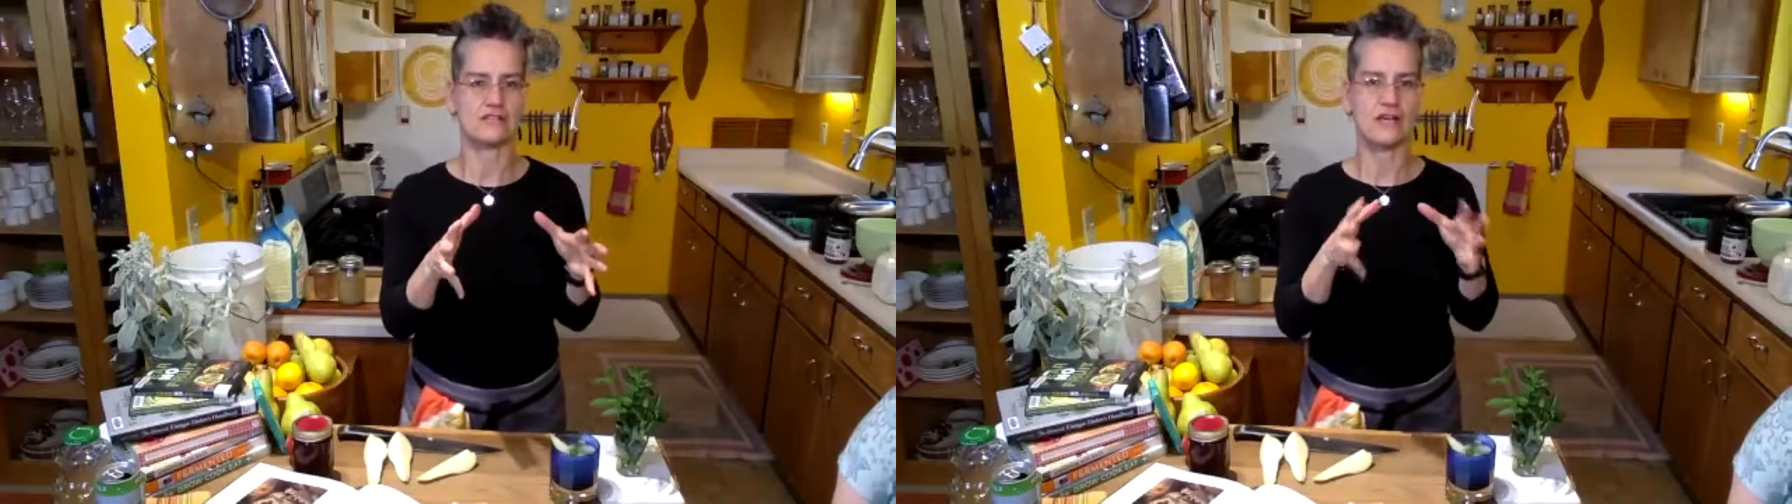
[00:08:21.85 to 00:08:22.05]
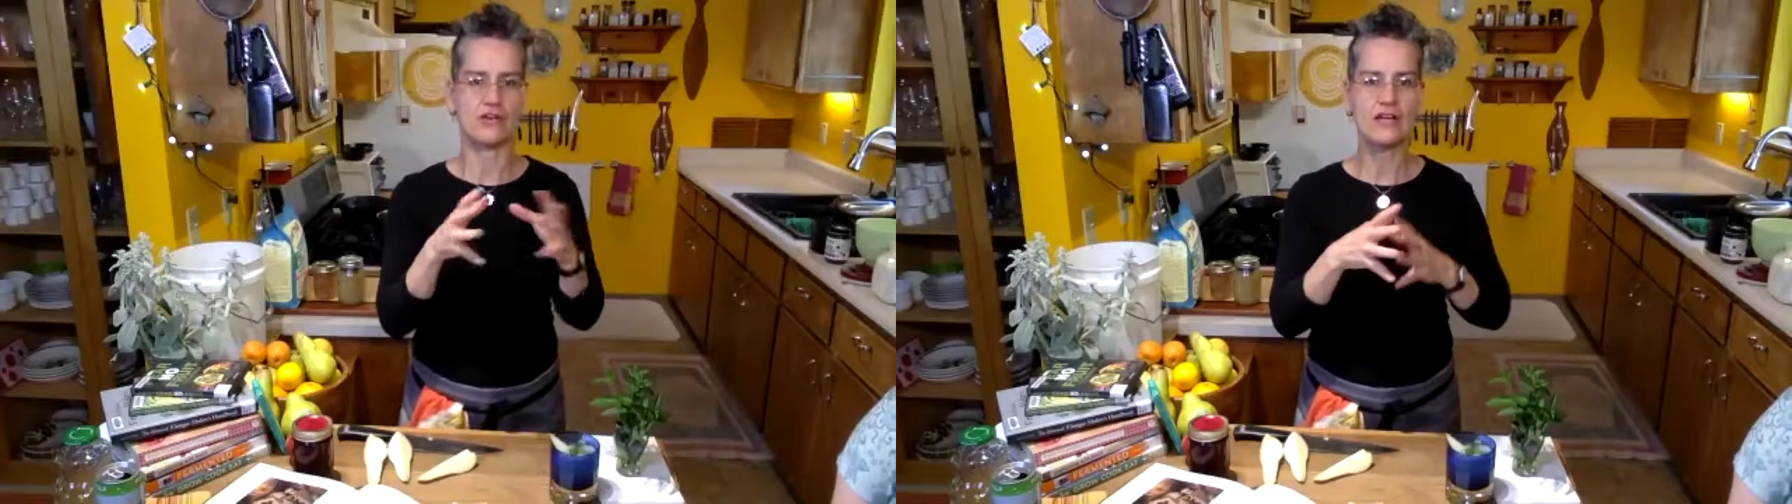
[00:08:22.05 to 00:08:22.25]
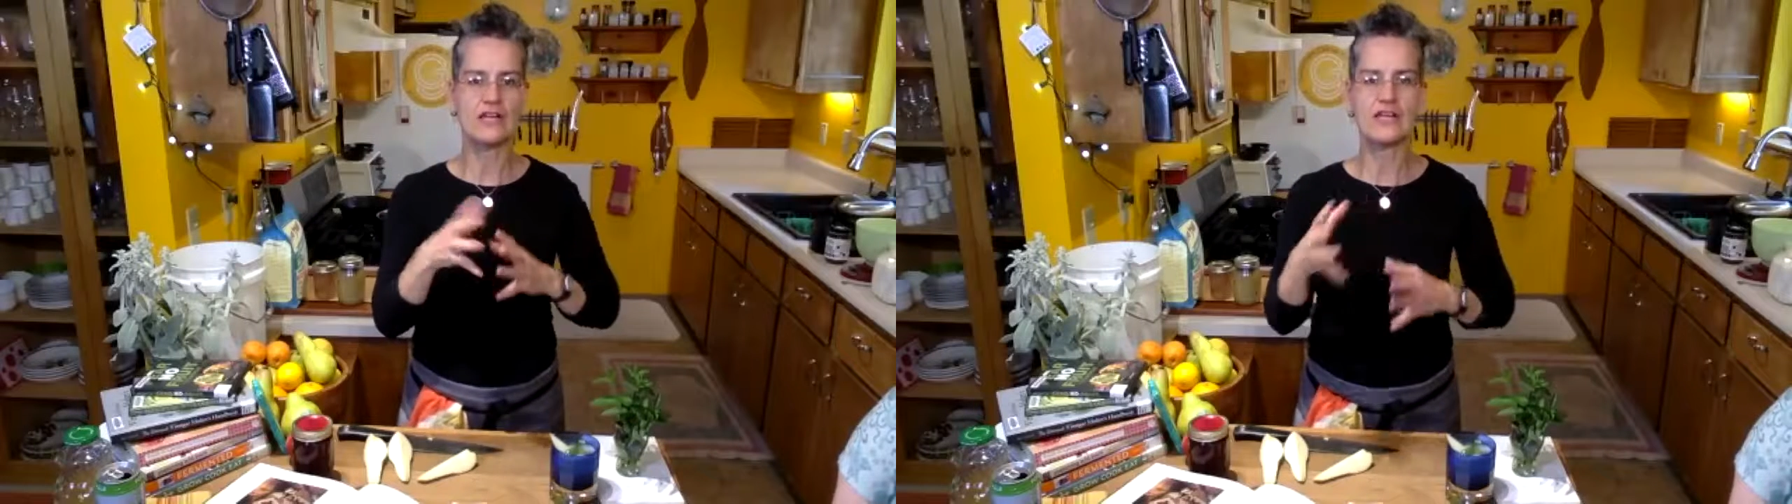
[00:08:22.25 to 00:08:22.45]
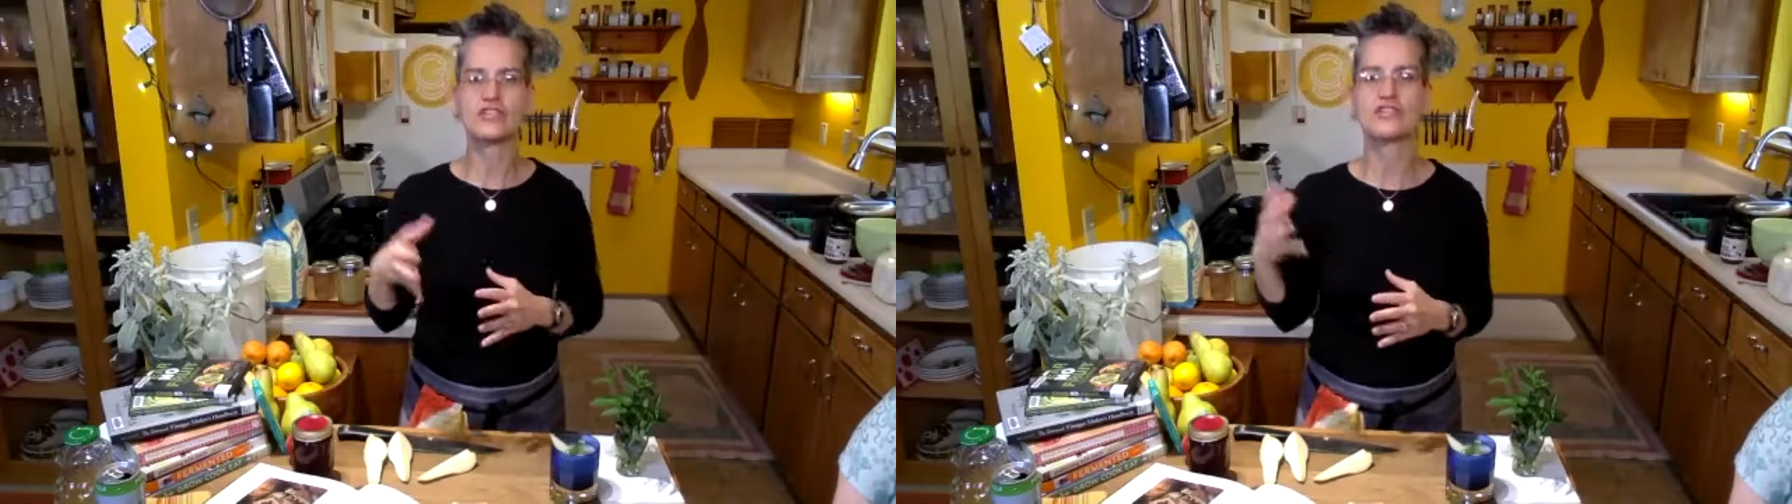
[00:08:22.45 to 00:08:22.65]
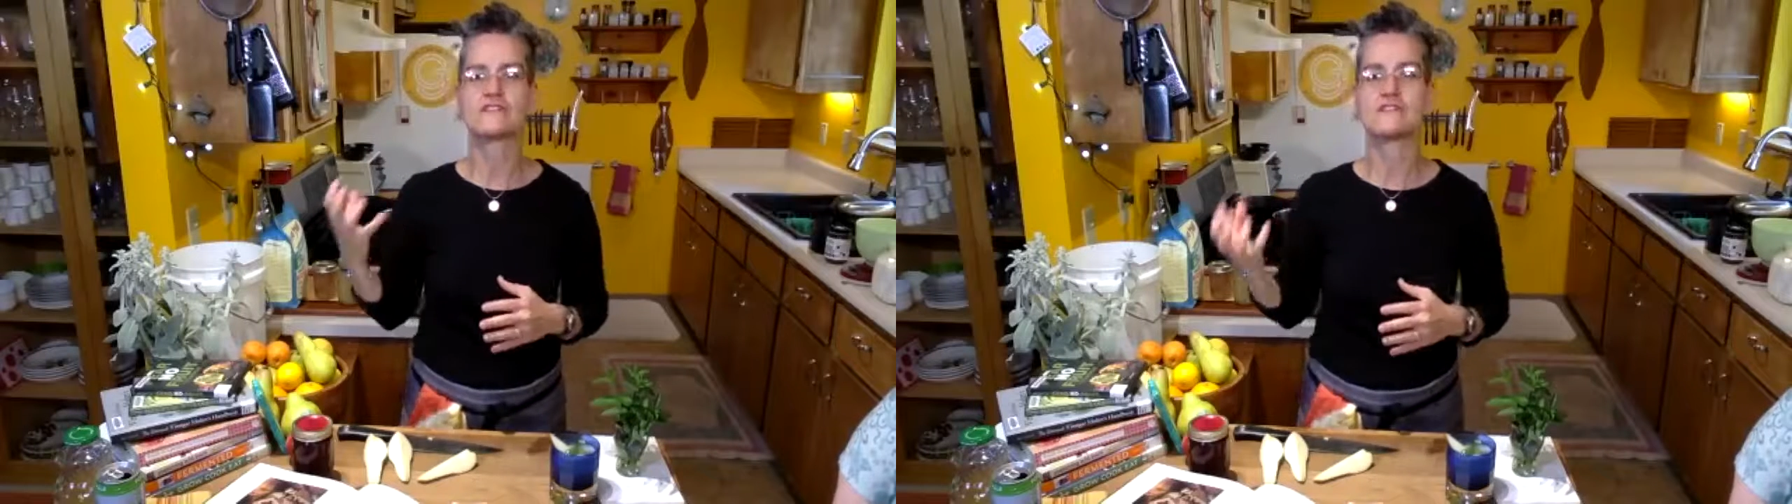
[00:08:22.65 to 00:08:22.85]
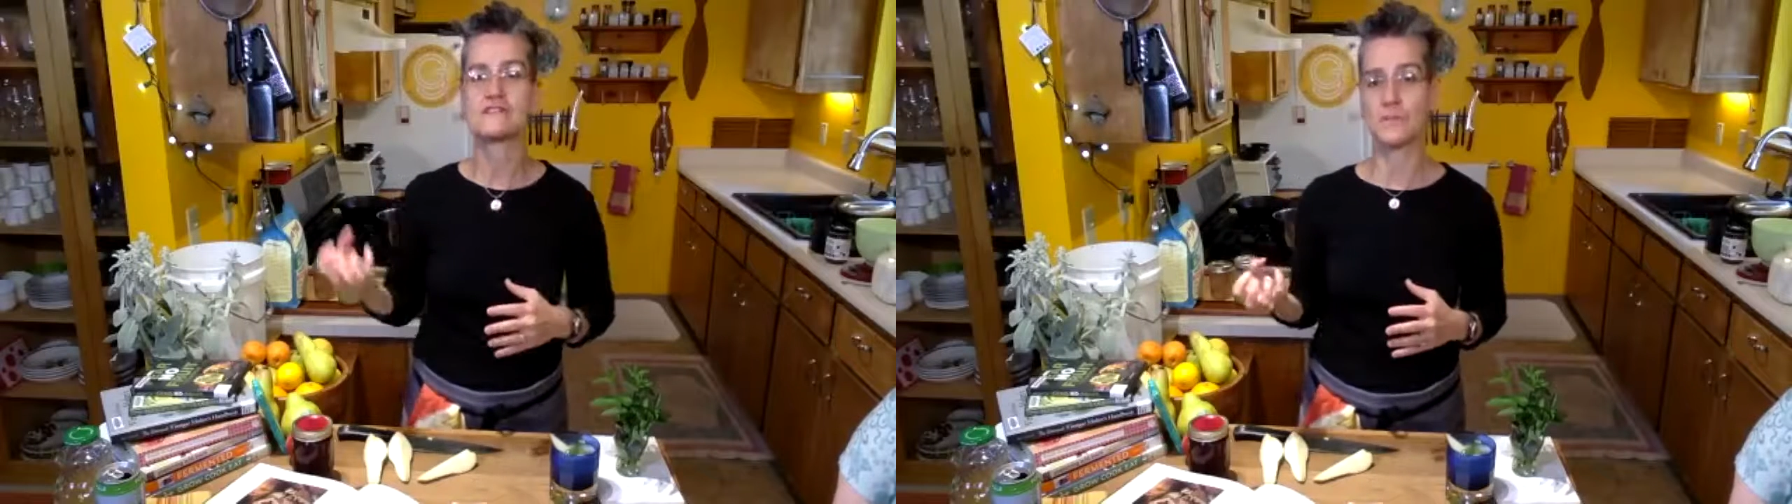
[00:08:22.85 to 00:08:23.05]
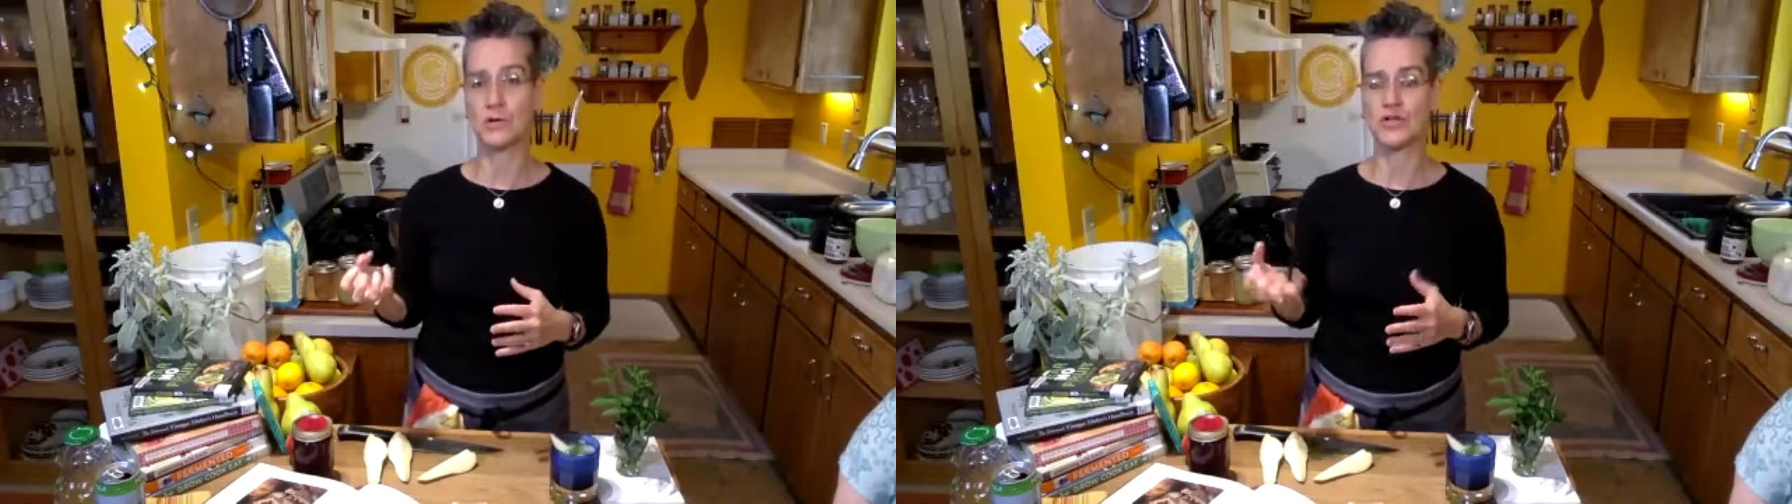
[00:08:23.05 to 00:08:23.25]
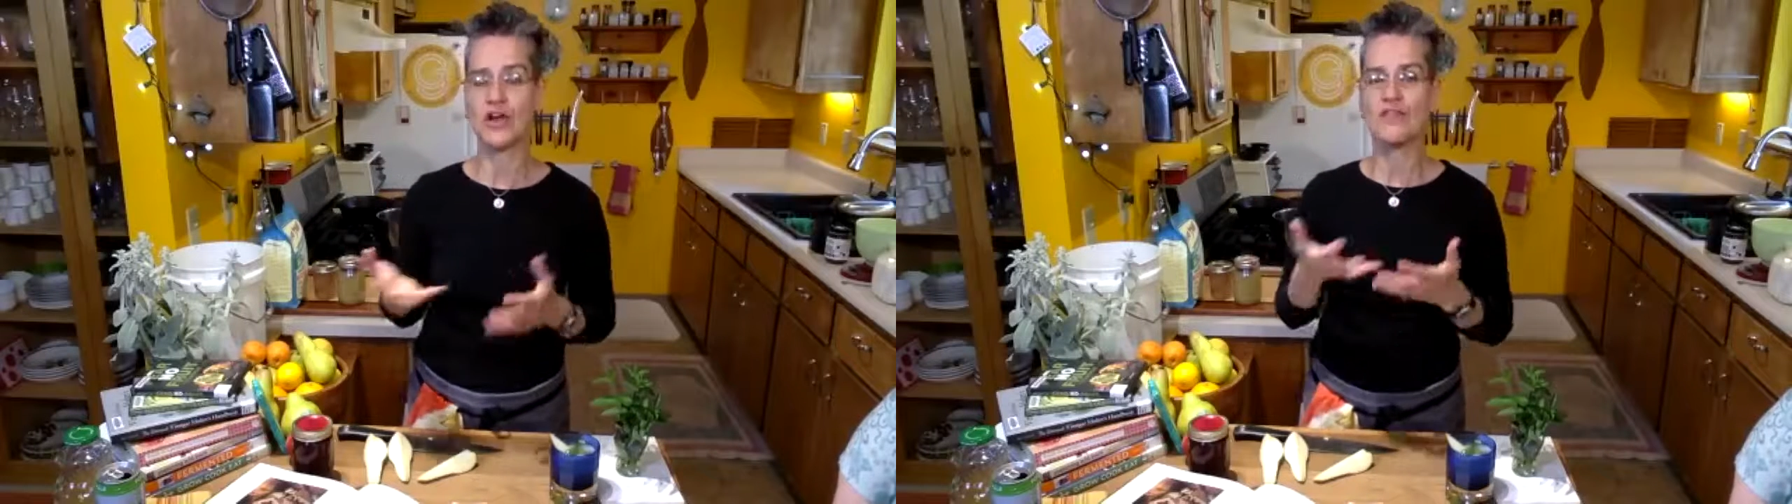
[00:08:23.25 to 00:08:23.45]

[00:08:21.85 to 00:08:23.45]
A great connection is simple.